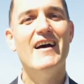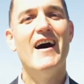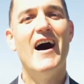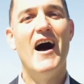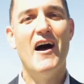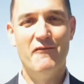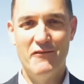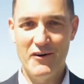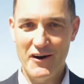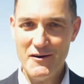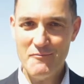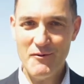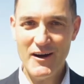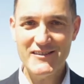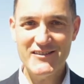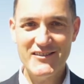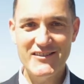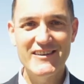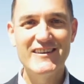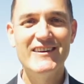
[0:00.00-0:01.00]
I'm very
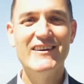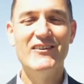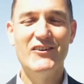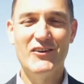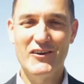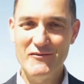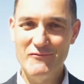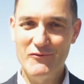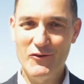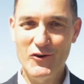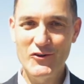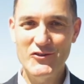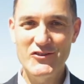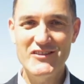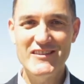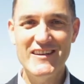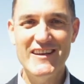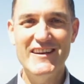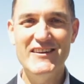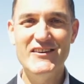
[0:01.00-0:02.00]
much looking forward to
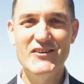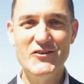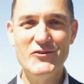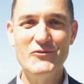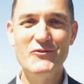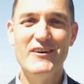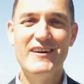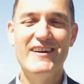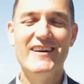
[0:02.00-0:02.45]
seeing you